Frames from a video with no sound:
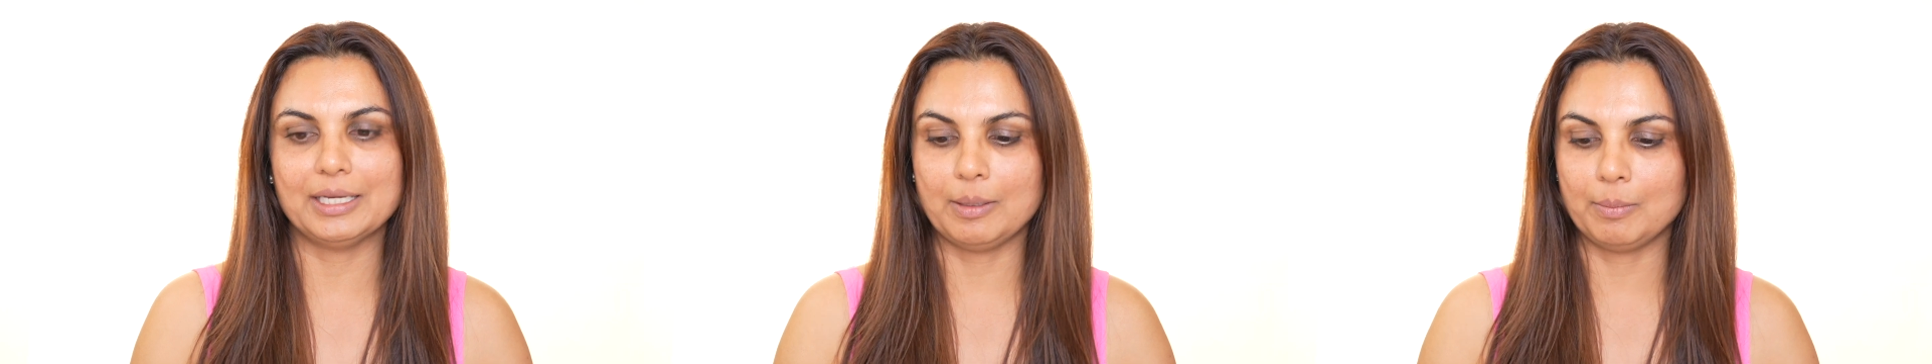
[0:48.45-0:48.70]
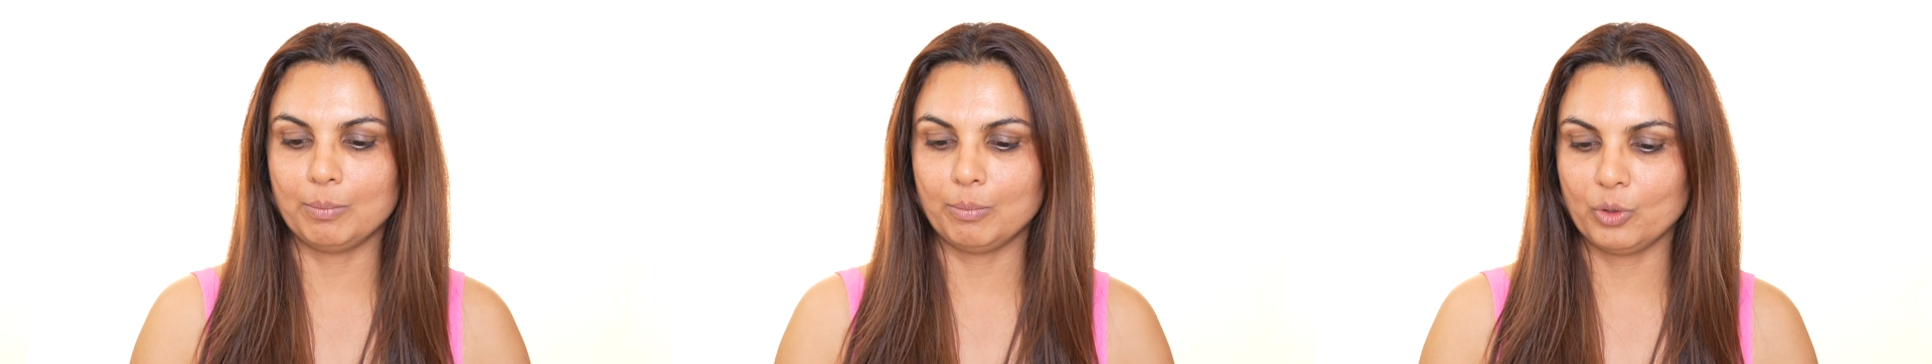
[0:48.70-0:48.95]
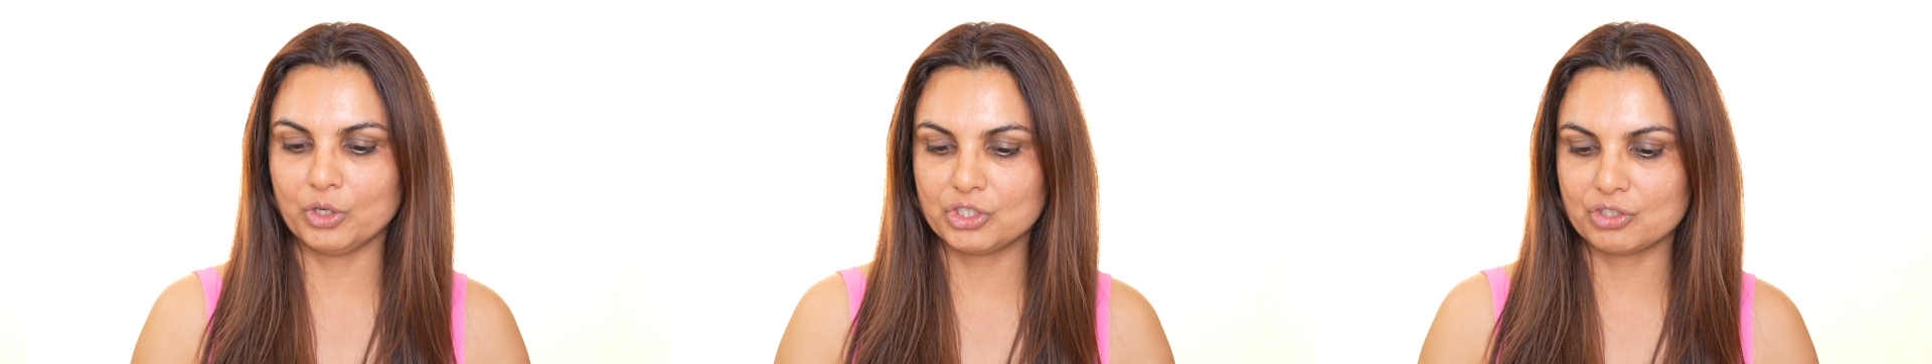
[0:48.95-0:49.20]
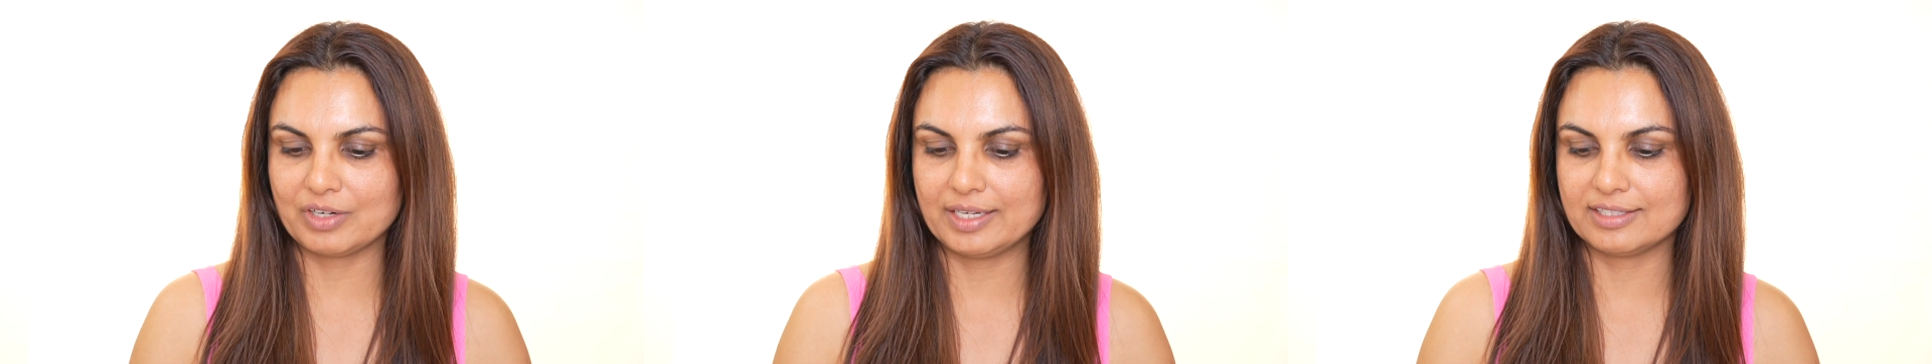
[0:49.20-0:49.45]
a
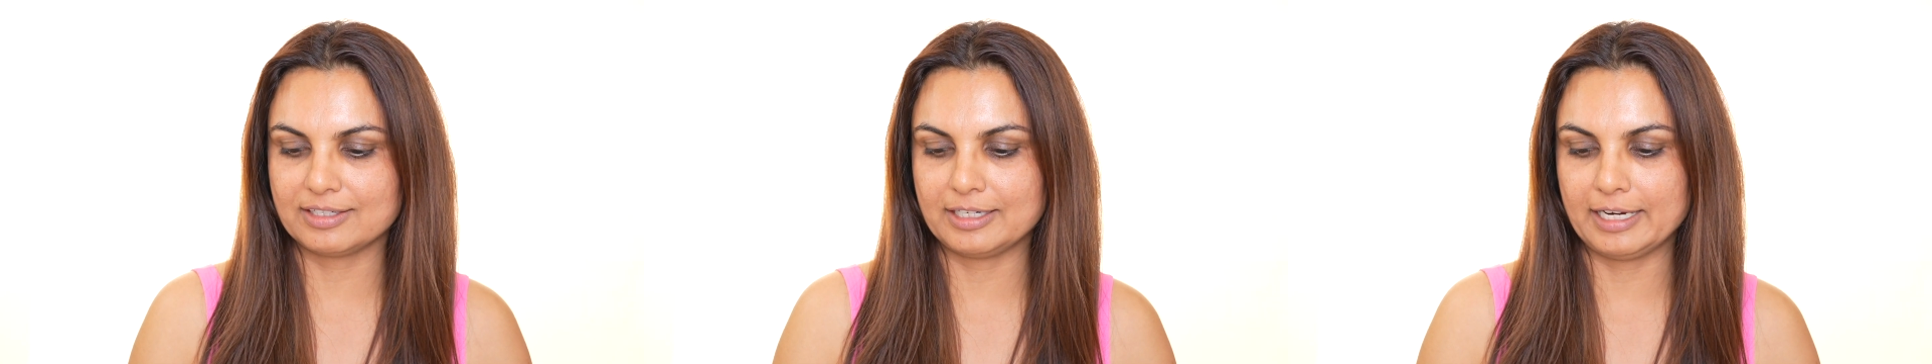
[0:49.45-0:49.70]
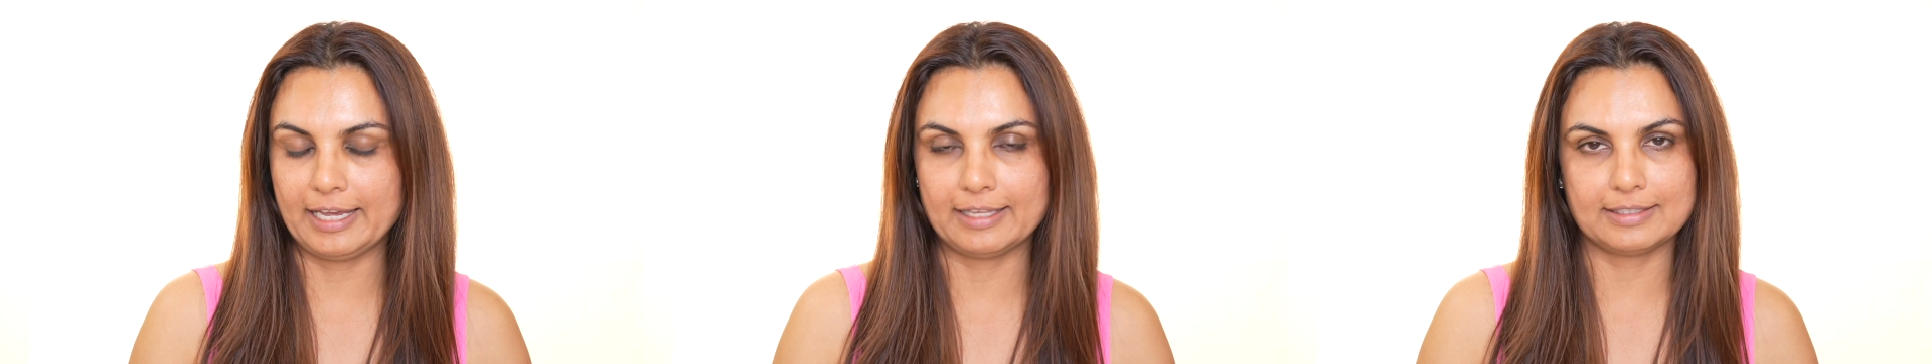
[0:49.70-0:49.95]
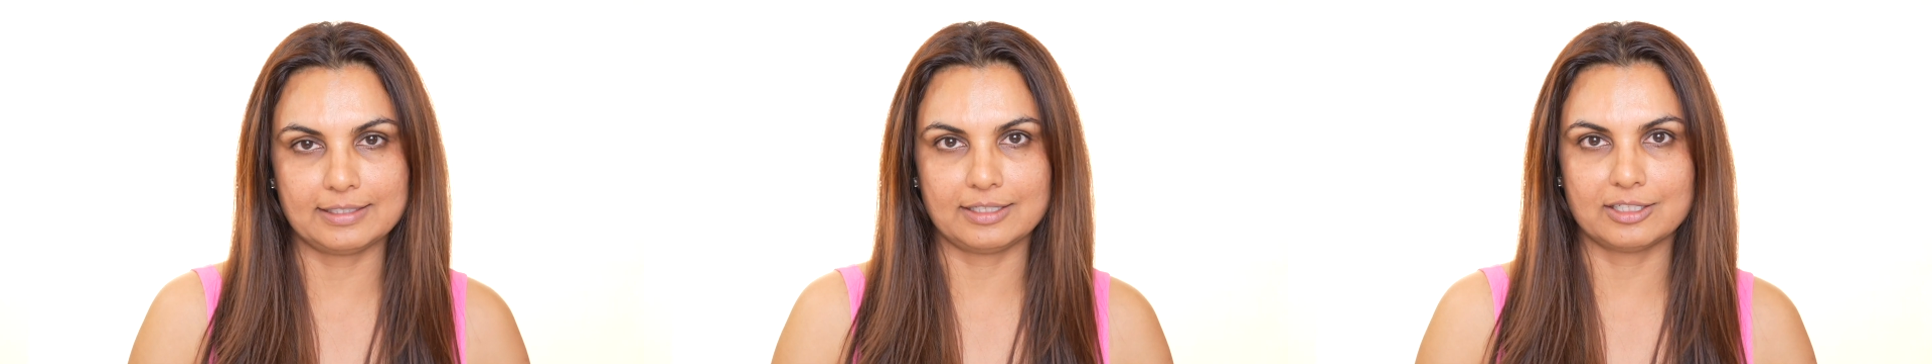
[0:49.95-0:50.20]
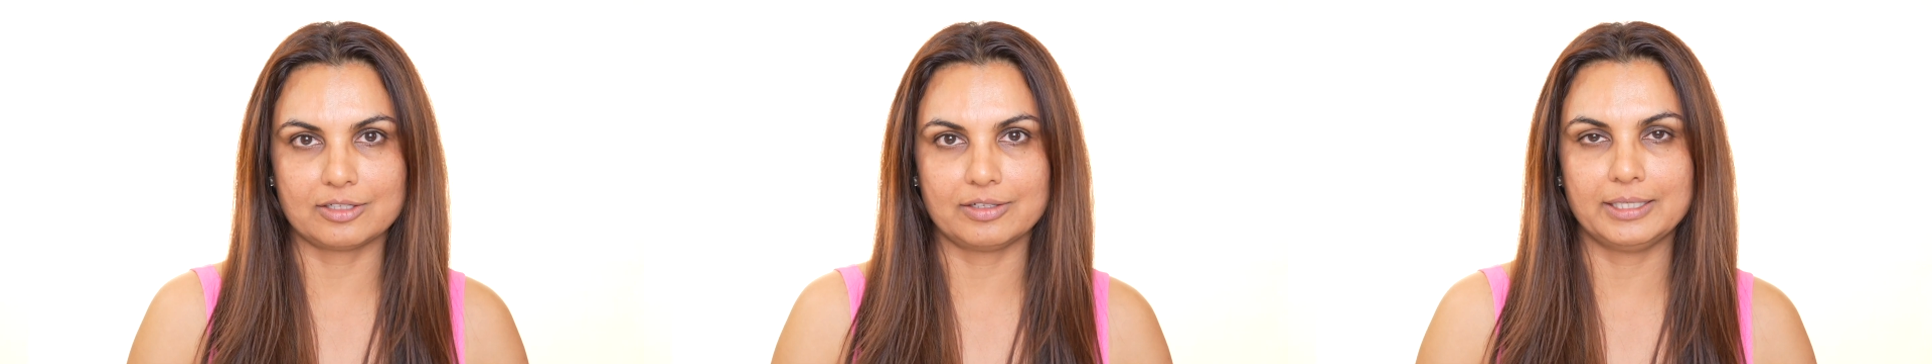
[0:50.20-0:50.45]
moisturizer and
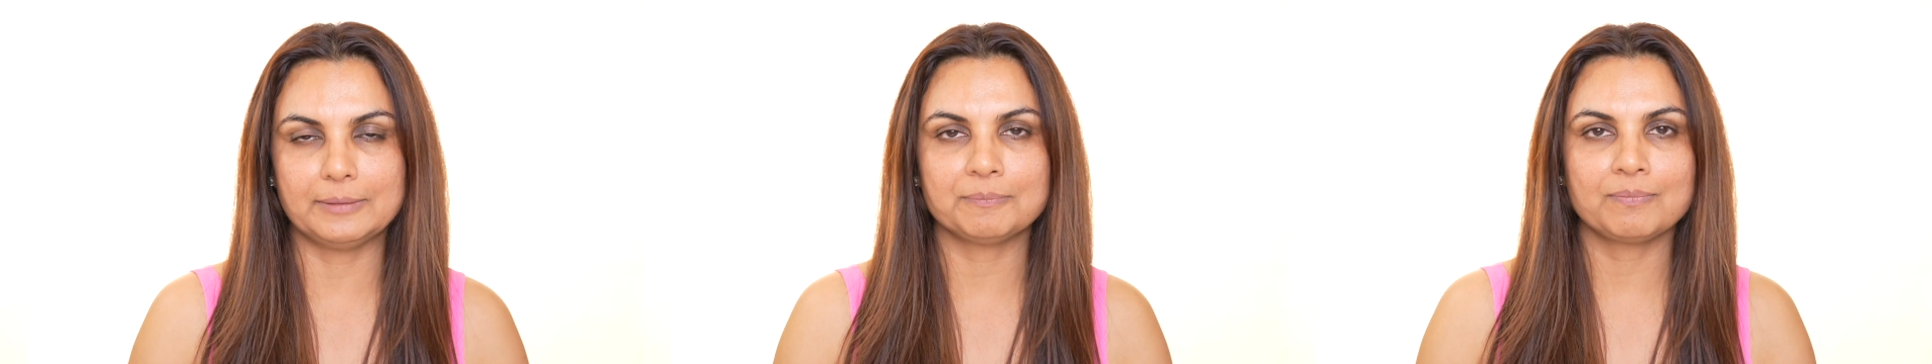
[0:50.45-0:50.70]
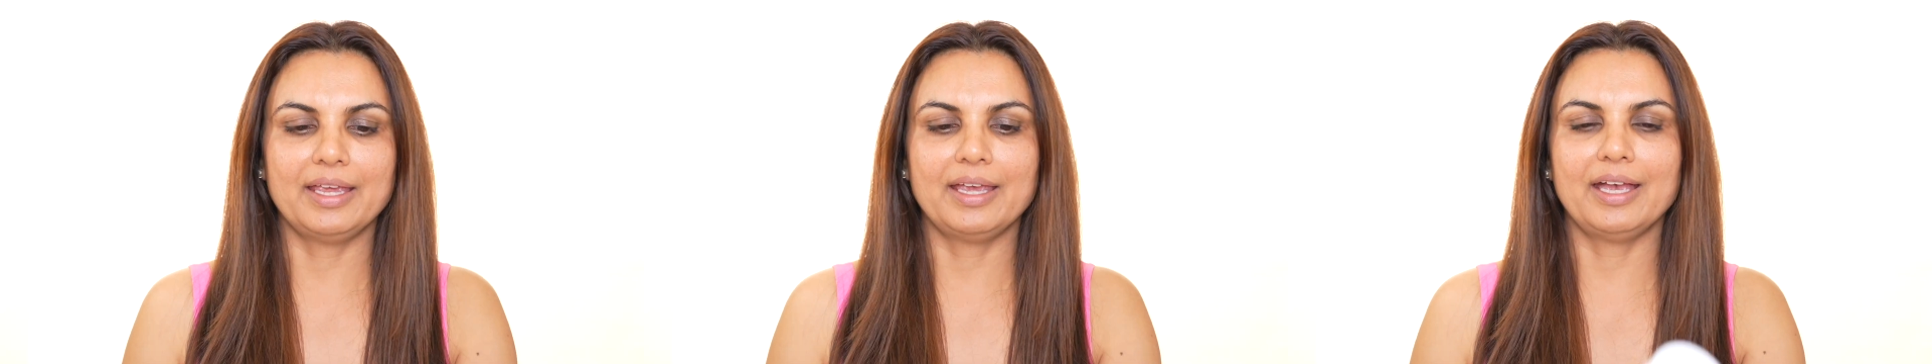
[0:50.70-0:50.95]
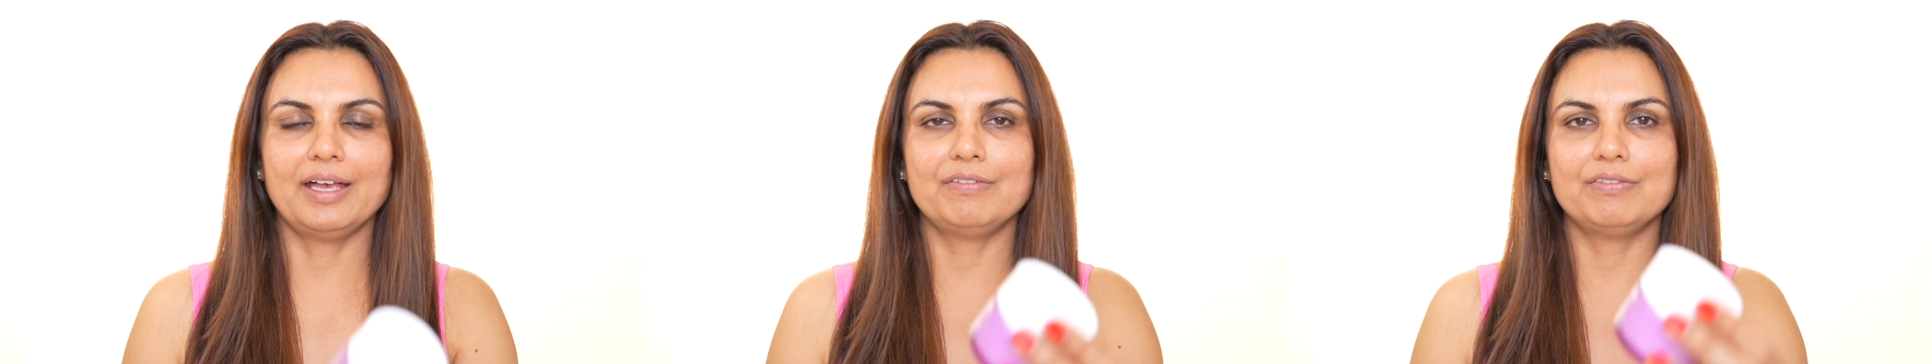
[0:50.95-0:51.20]
sunscreen. I have